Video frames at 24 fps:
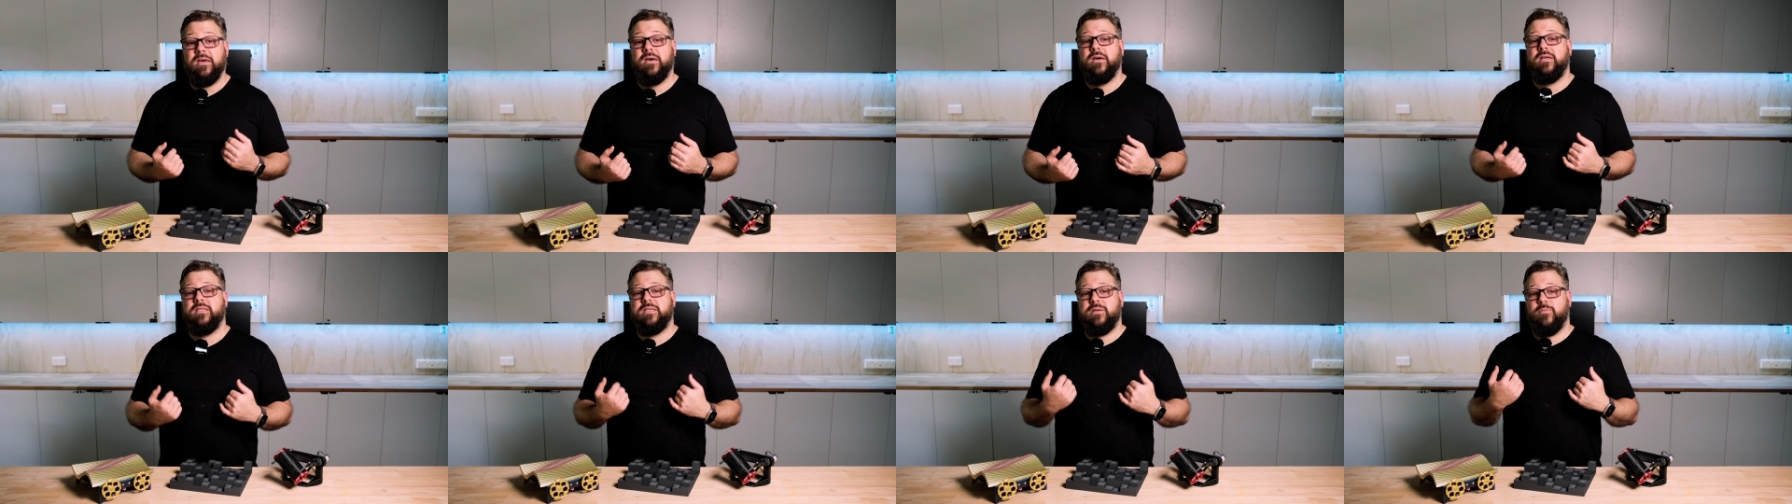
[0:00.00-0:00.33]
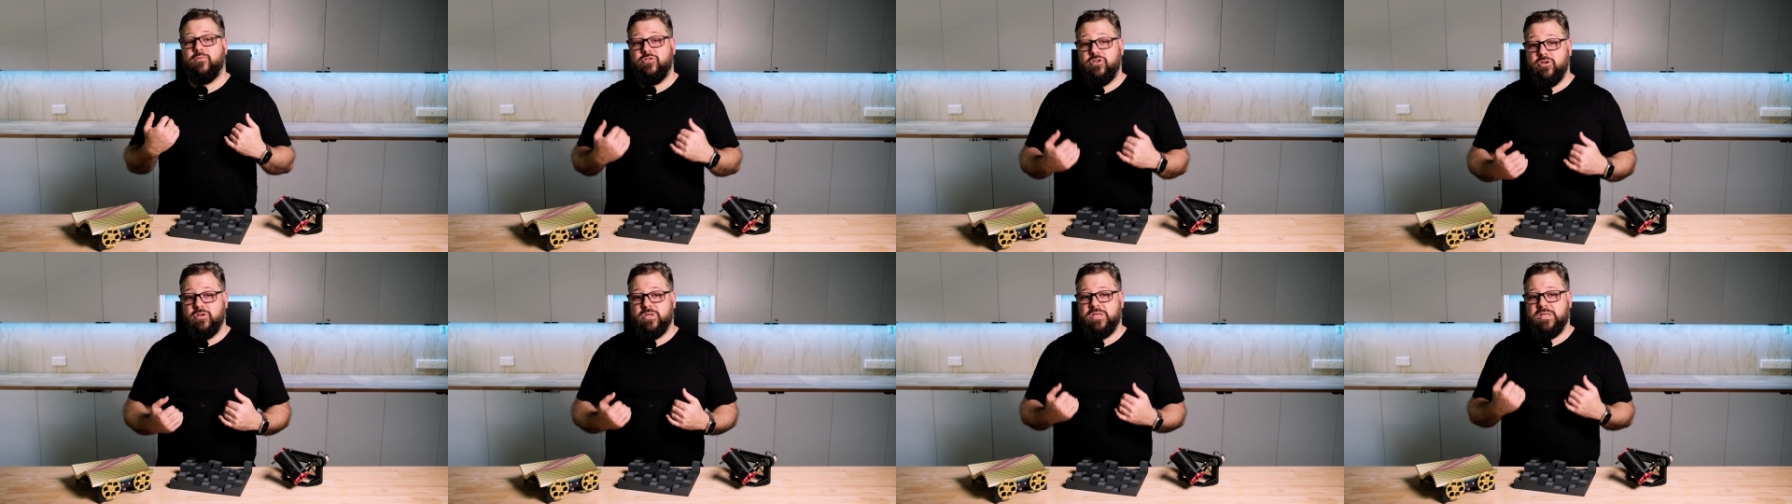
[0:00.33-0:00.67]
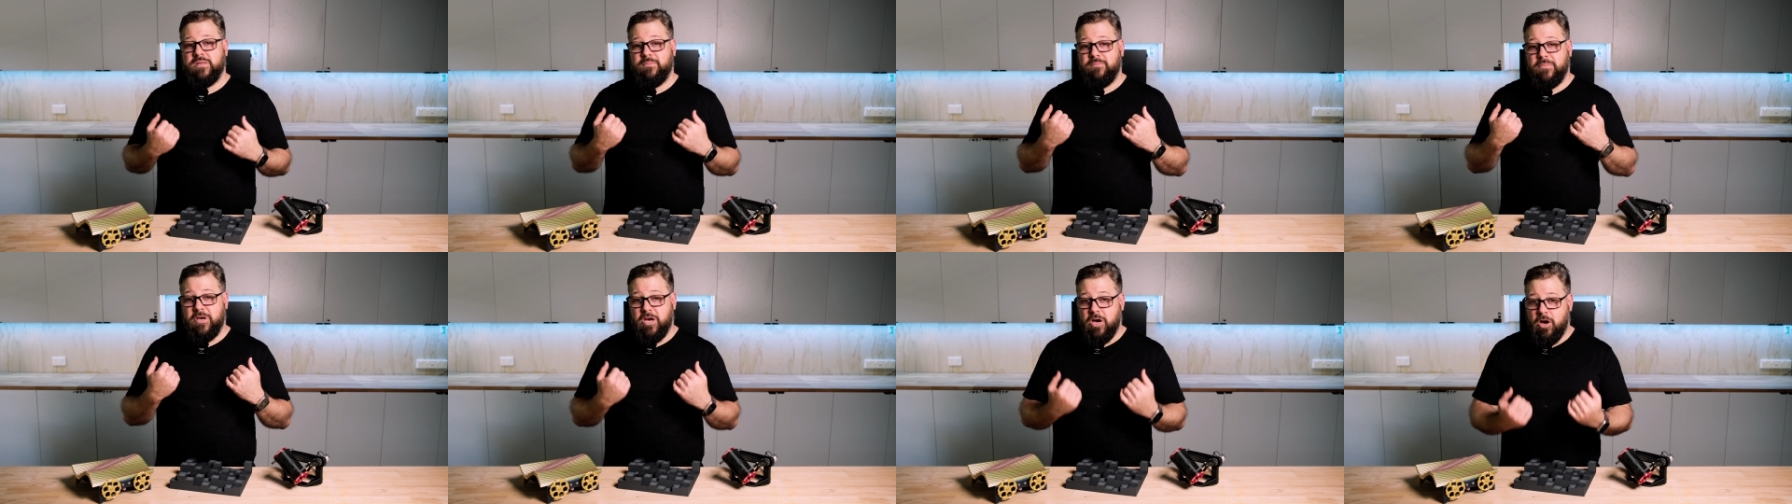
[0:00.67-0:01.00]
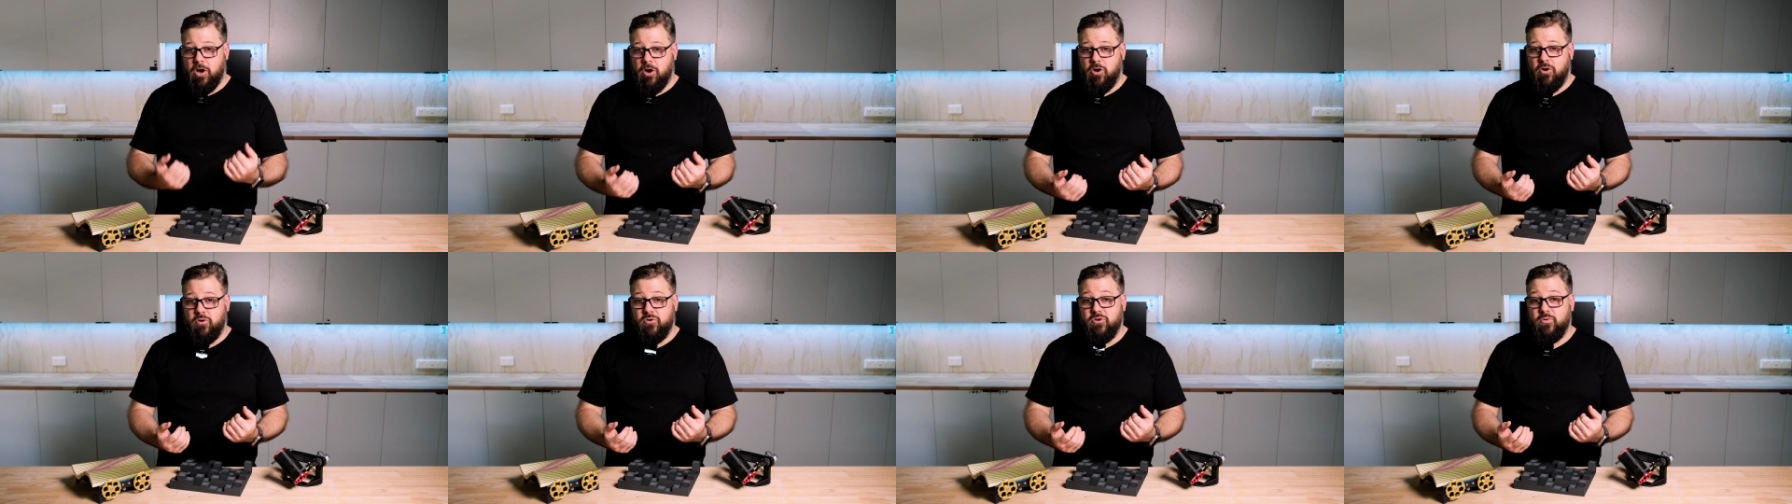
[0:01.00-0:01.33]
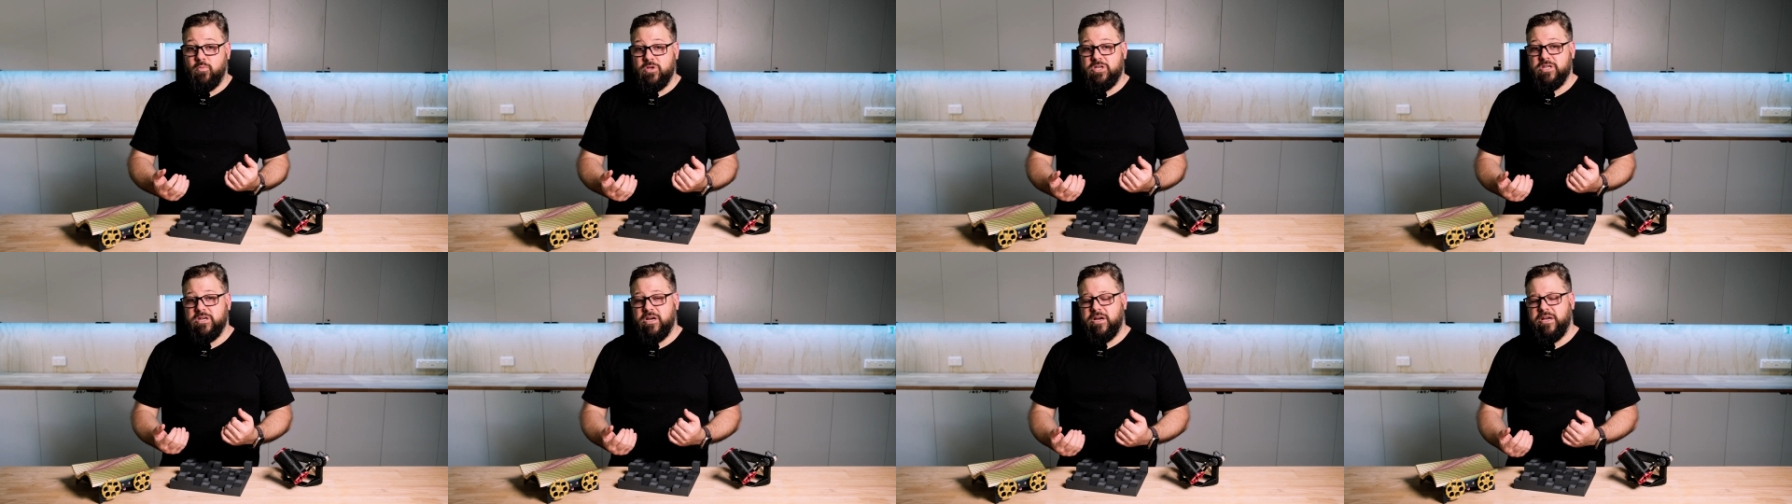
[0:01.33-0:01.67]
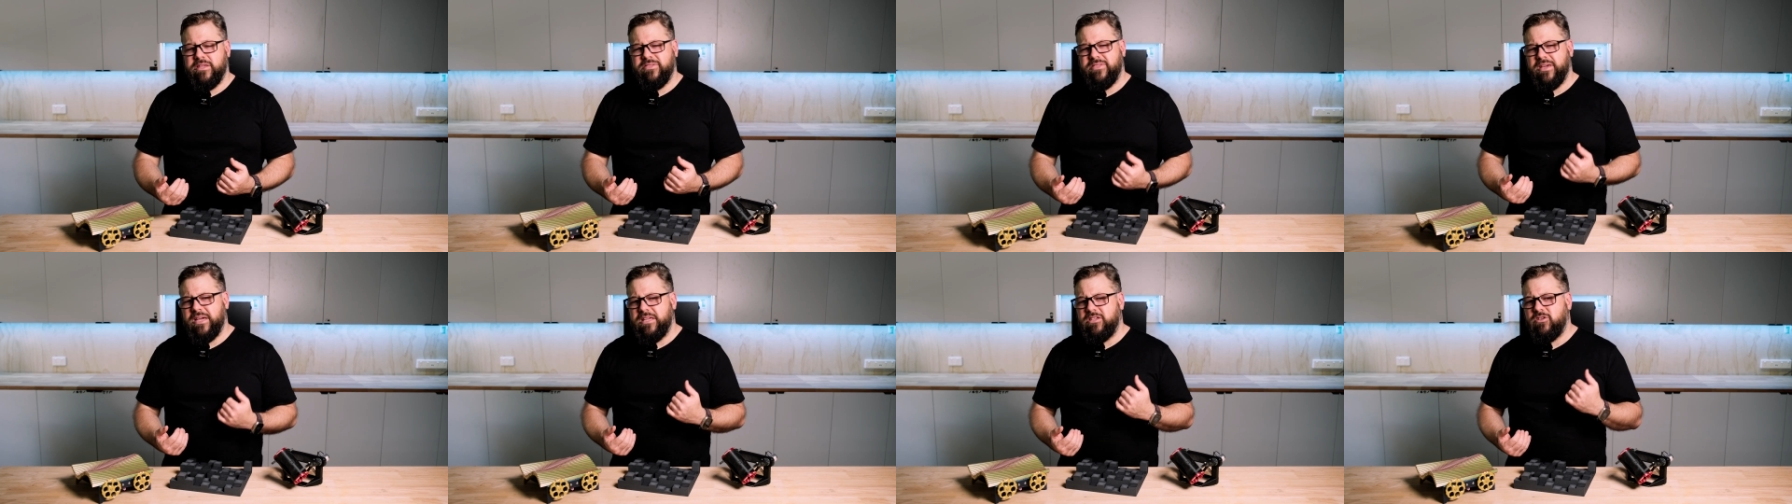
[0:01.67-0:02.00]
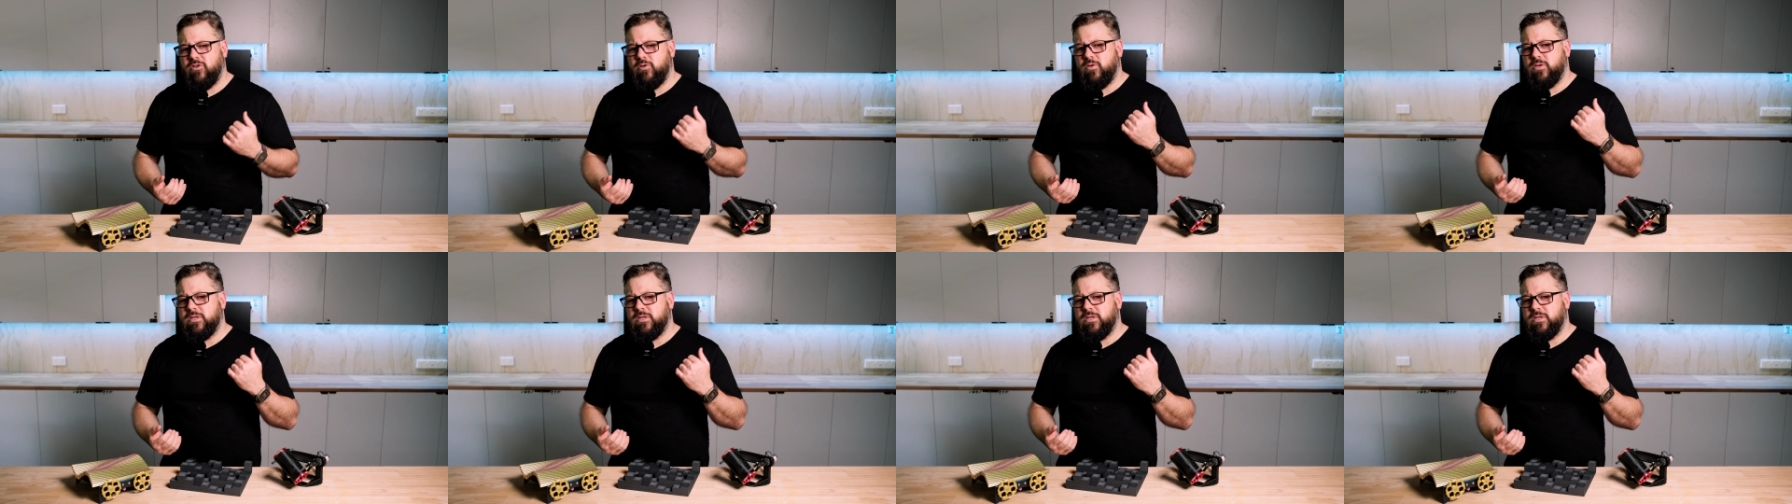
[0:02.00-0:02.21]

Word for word: to produce some code, which I can then use